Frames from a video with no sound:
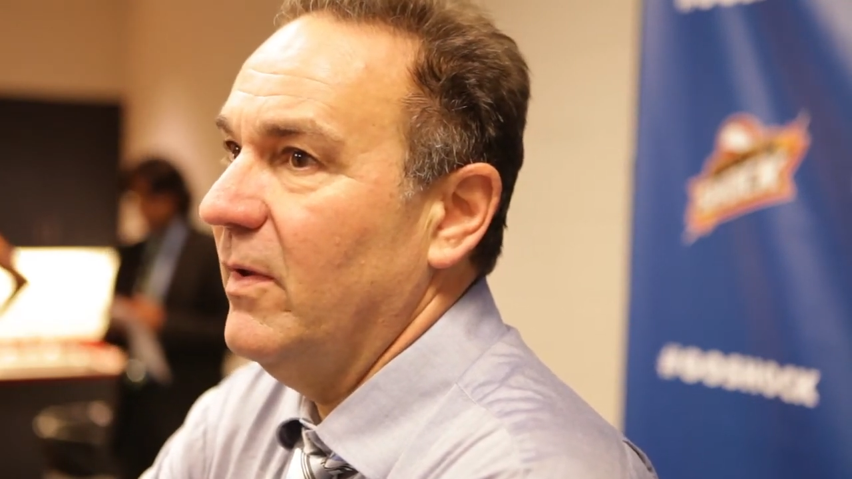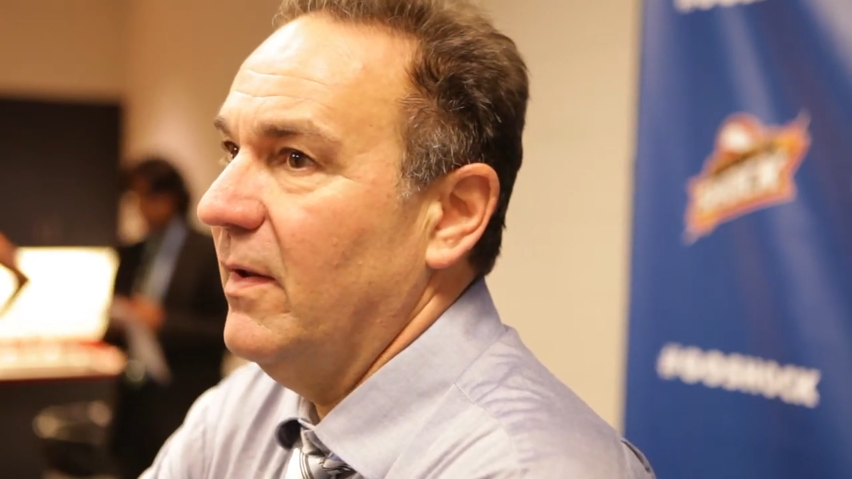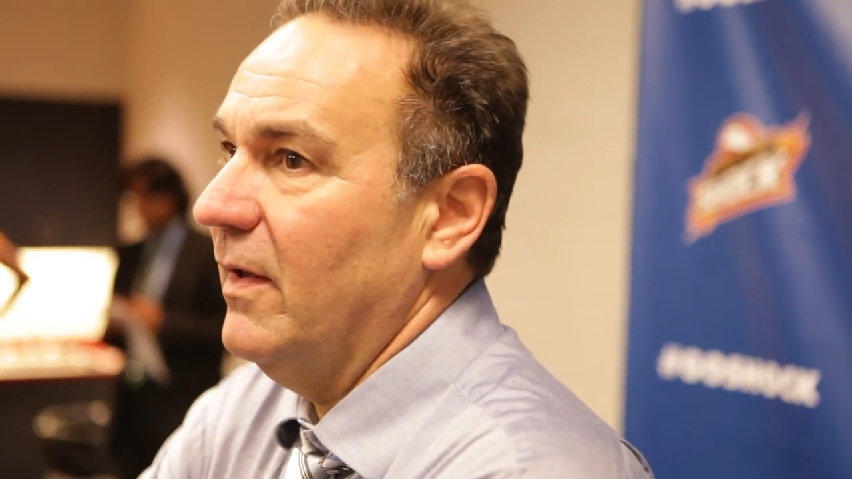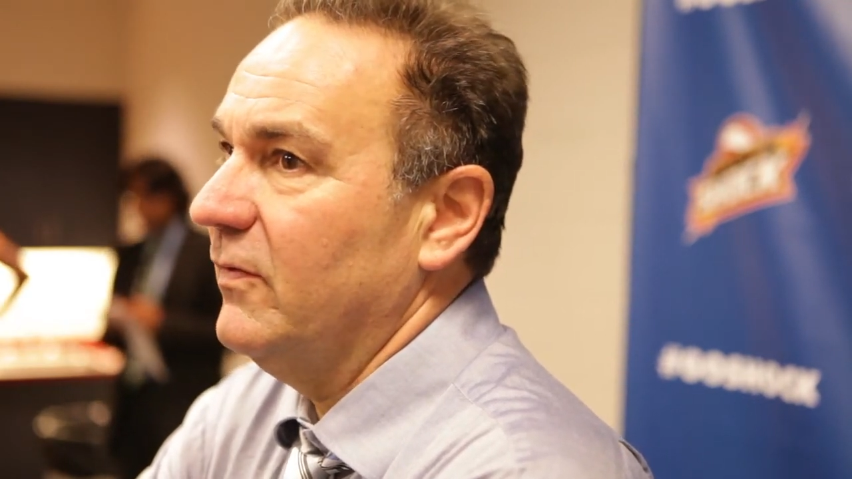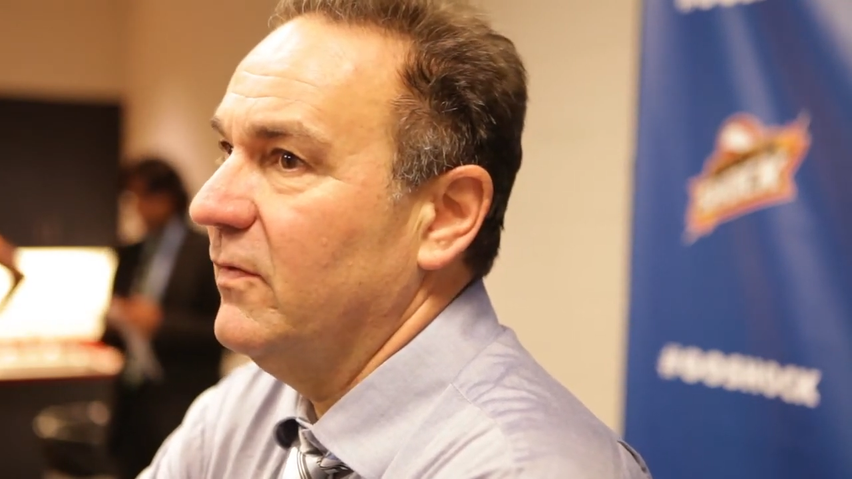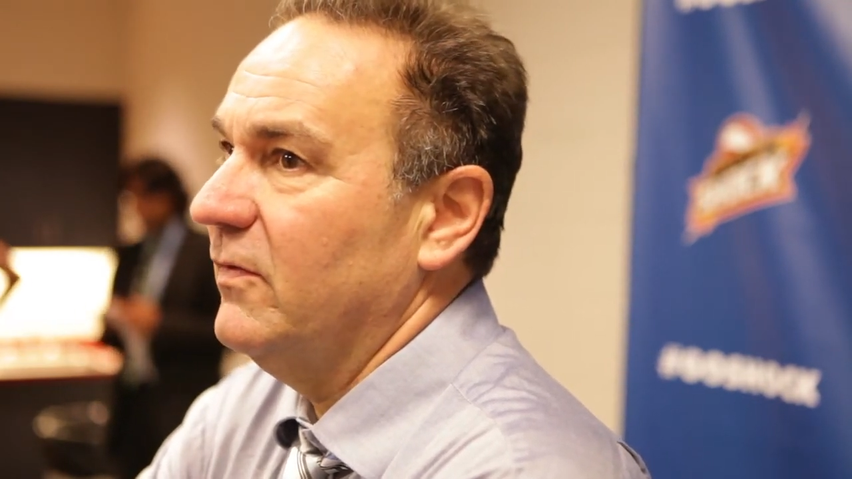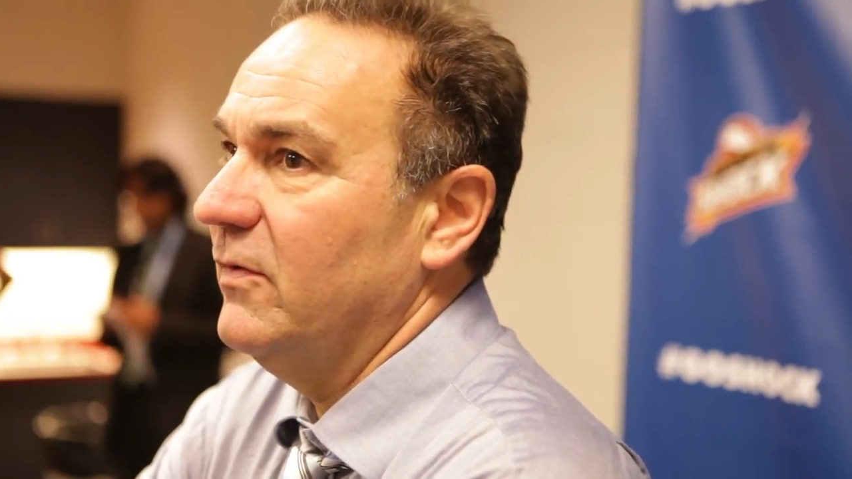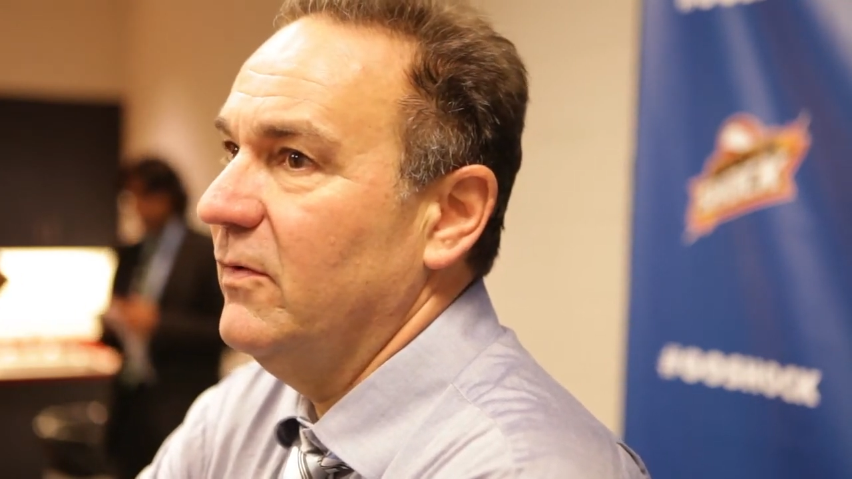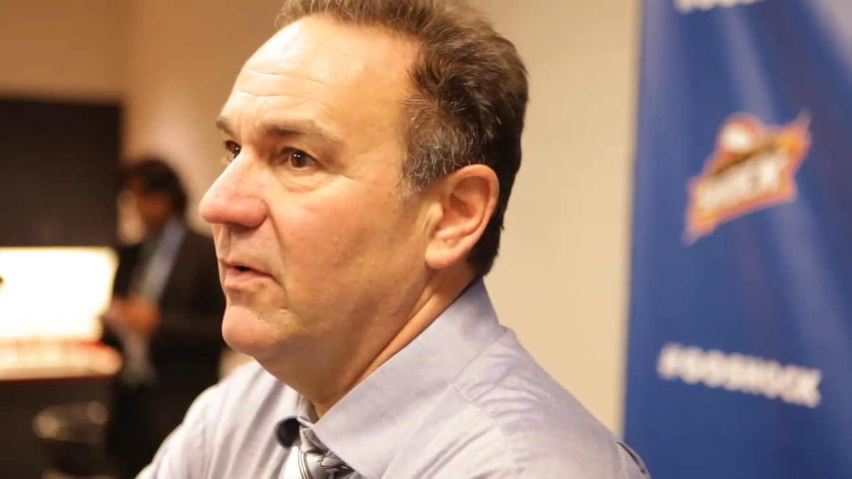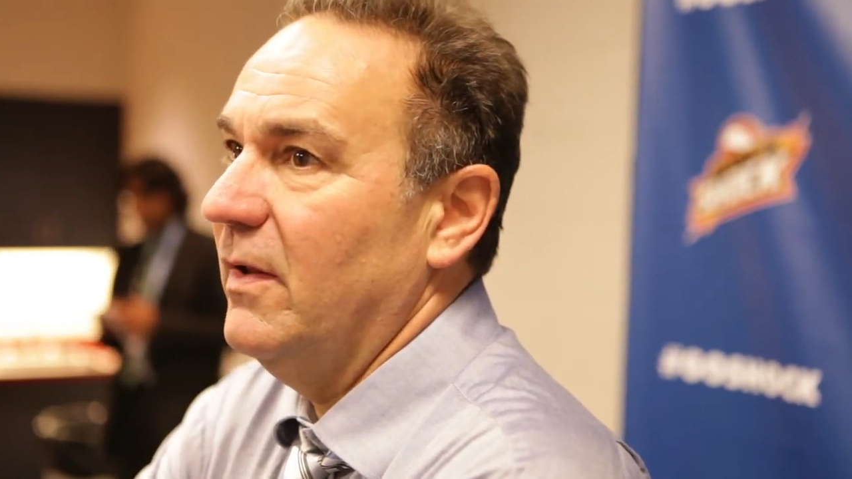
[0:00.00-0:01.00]
in, extra
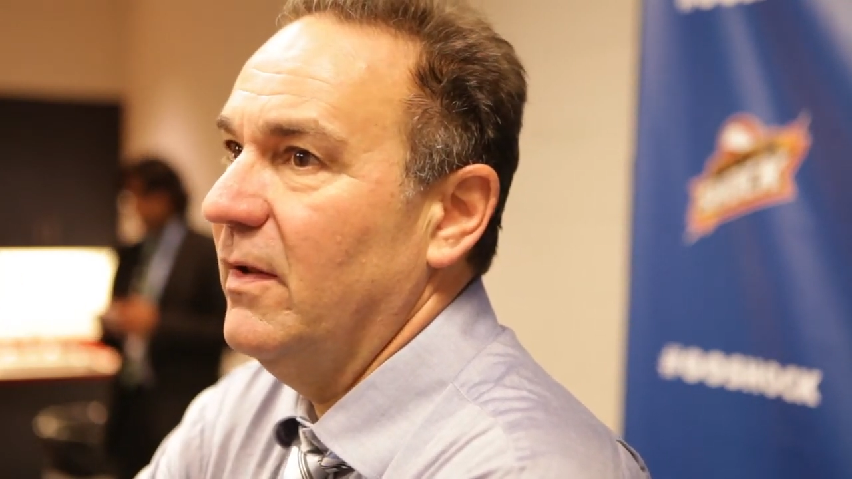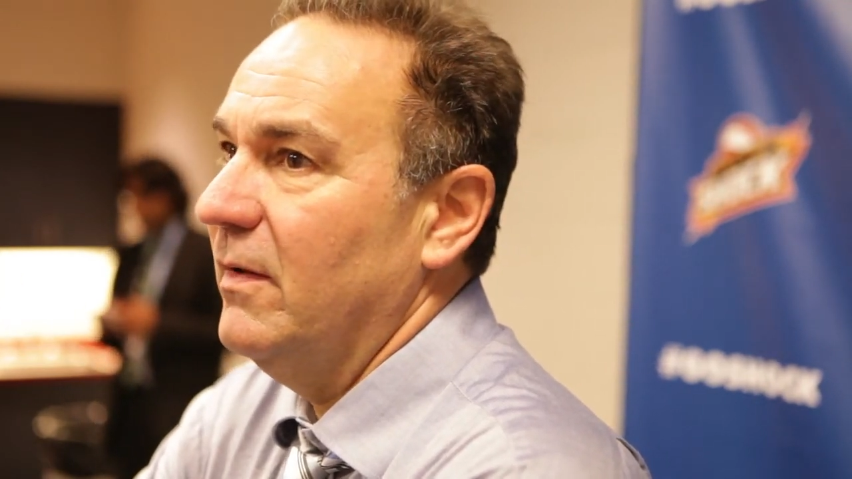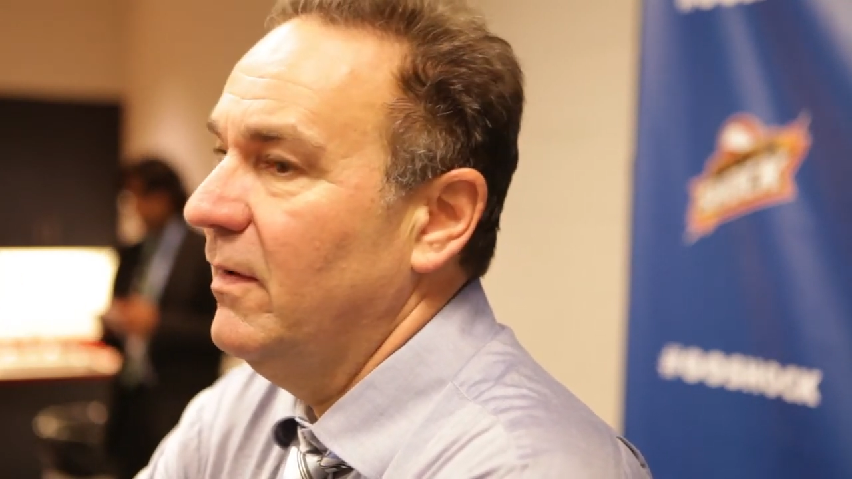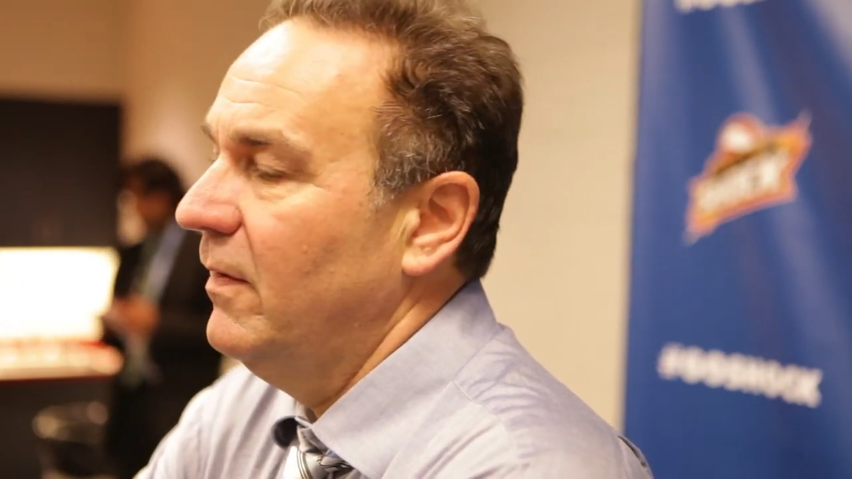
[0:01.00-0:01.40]
shooting,